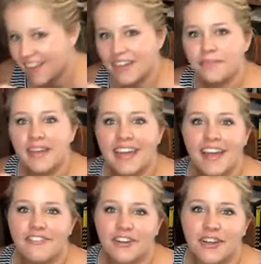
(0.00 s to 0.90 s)
Good Monday
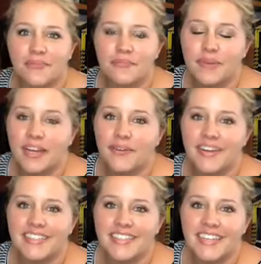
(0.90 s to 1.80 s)
afternoon. But
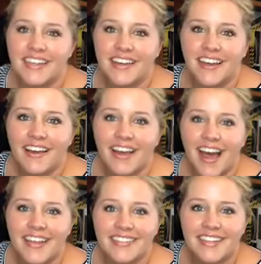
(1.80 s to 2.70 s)
anyways,
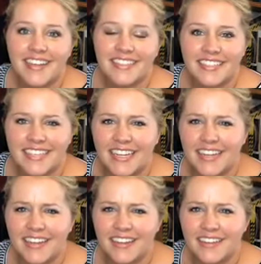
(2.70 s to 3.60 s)
hi, is it
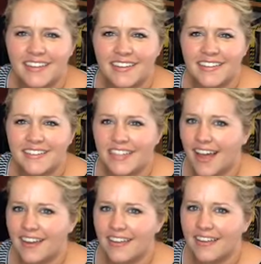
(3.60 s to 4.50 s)
Dina?
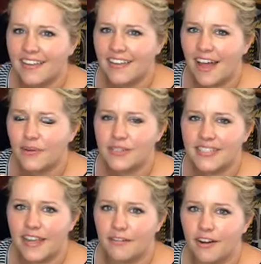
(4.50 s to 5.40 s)
Donna? I don't want to
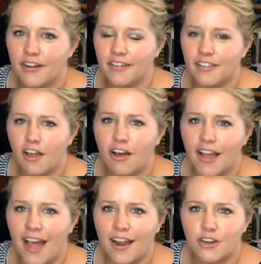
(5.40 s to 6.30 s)
say it wrong. Long
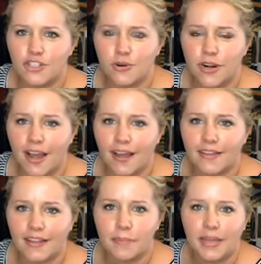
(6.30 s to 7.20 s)
I or short I?
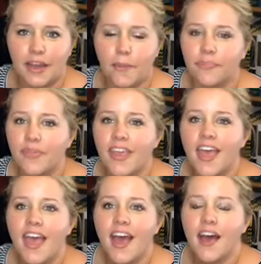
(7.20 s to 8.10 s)
Let me know.
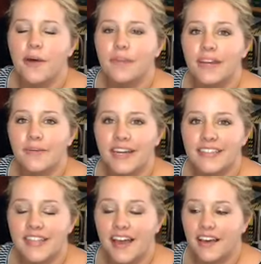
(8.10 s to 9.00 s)
But
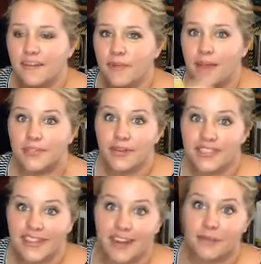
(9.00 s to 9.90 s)
anyways, I'm so
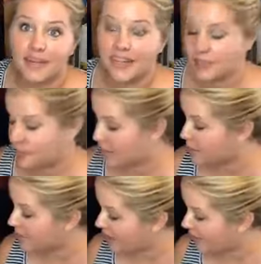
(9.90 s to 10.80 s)
excited because we're going
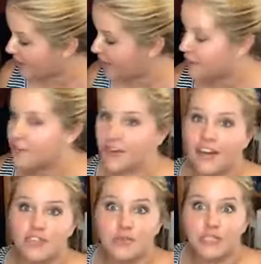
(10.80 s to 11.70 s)
to be finally getting a
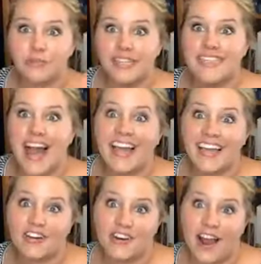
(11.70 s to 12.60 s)
garage, which means I
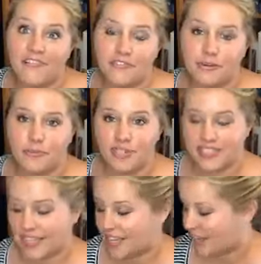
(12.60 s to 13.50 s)
get a craft room
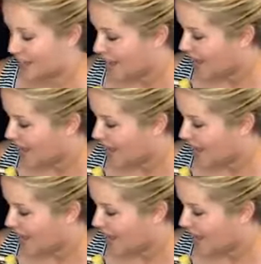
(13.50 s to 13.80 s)
once again.